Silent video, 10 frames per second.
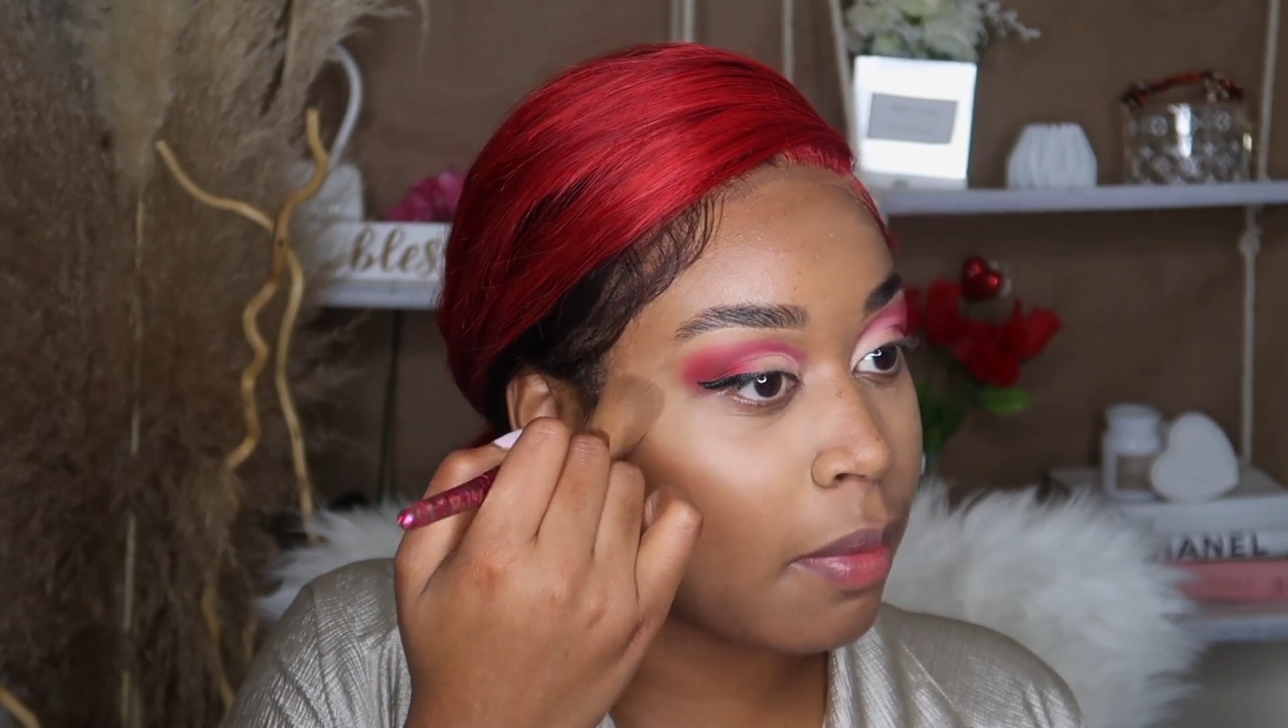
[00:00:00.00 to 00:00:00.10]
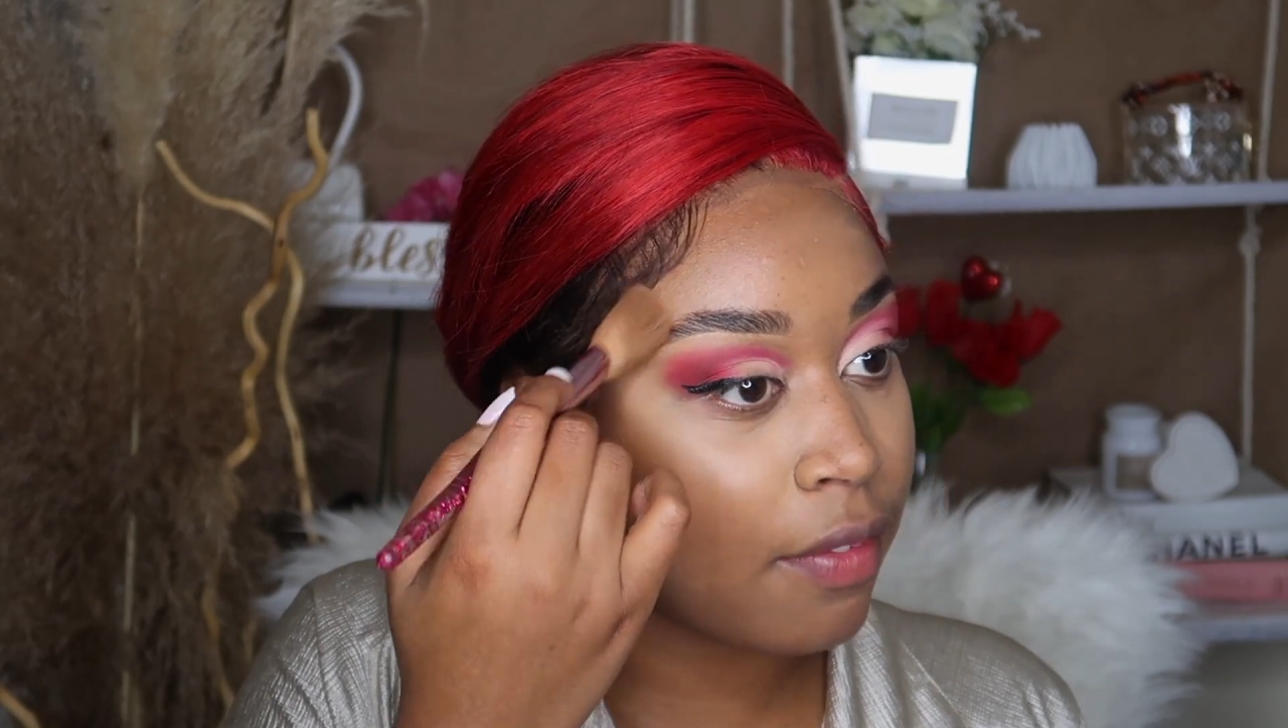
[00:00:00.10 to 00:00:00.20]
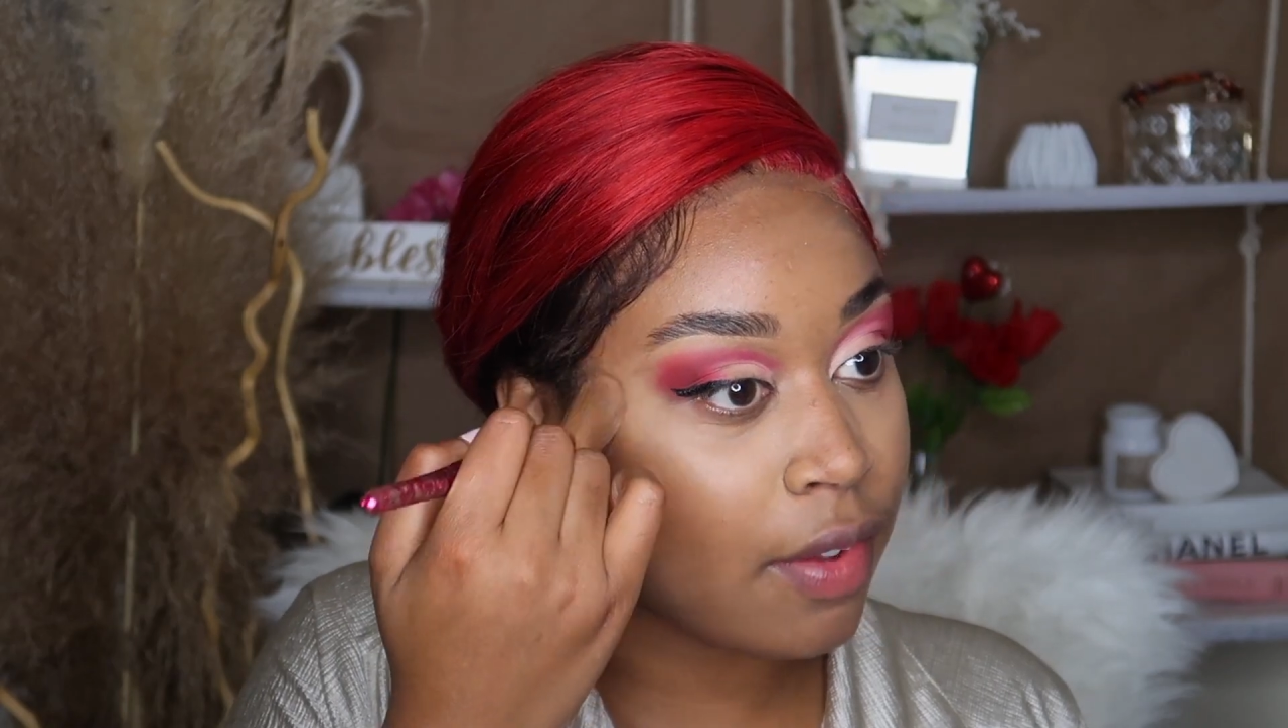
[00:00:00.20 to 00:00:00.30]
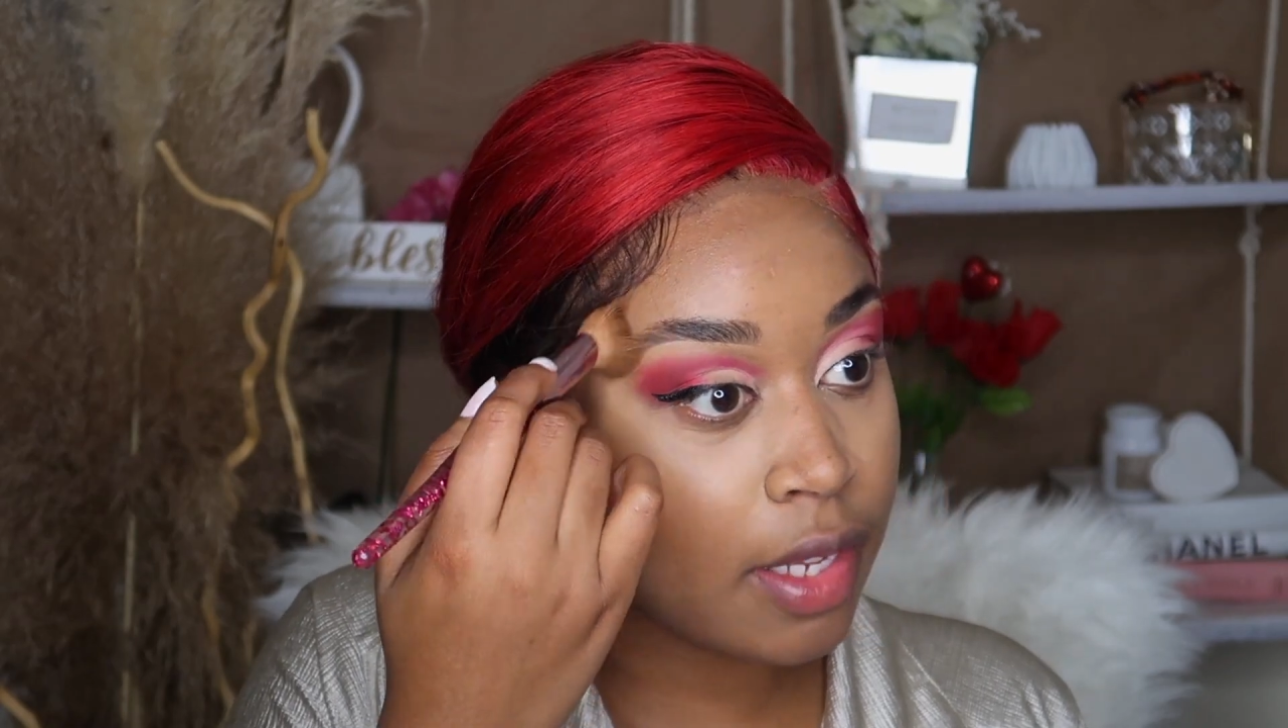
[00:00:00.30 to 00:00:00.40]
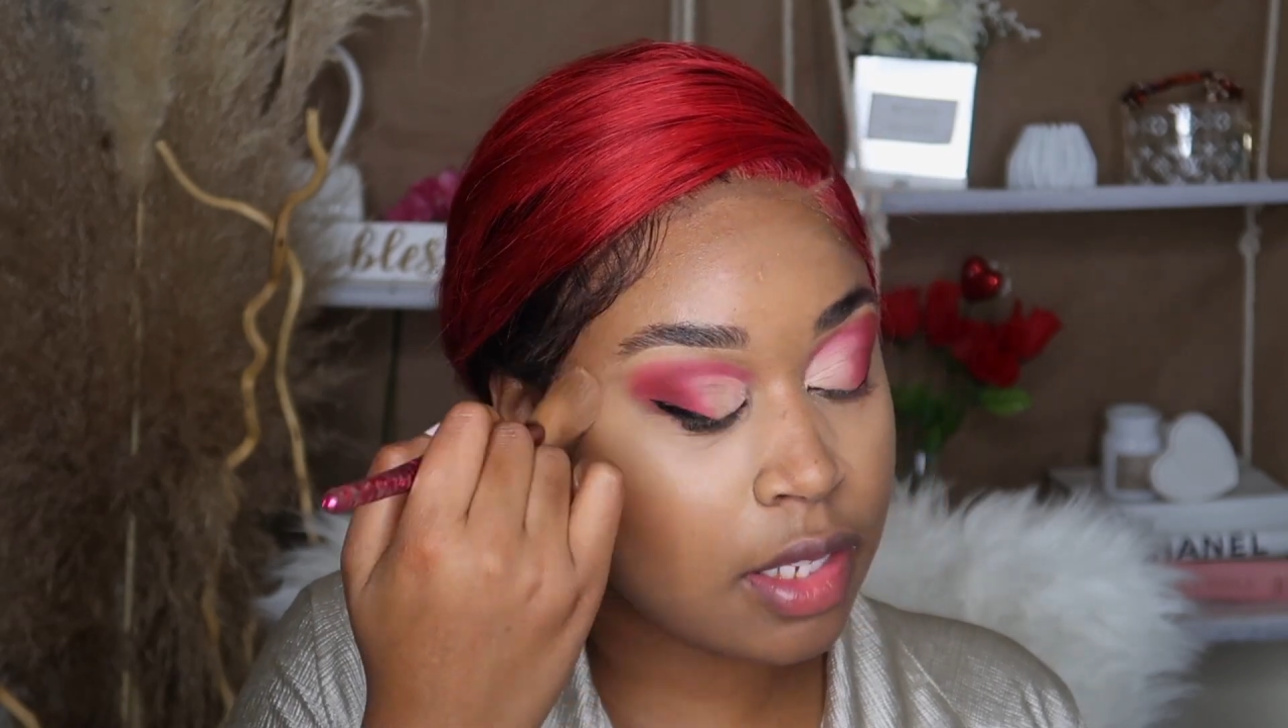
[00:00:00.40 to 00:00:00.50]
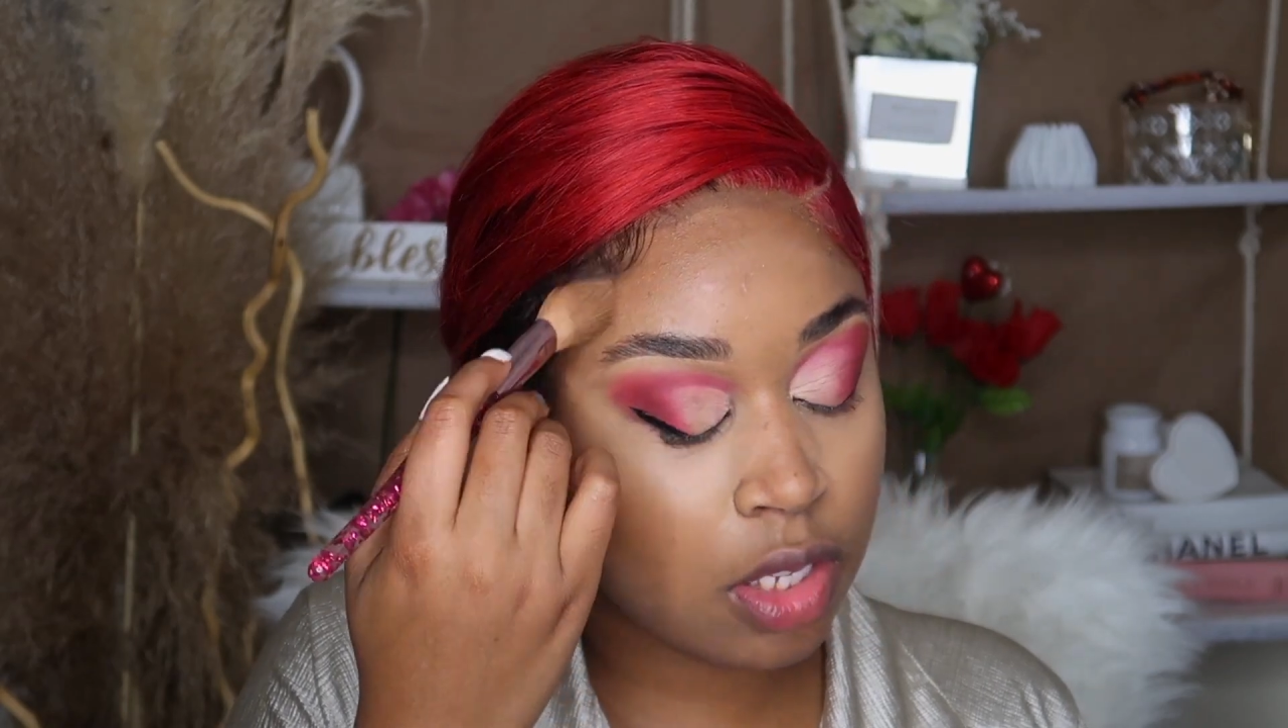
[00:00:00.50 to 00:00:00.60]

in my face.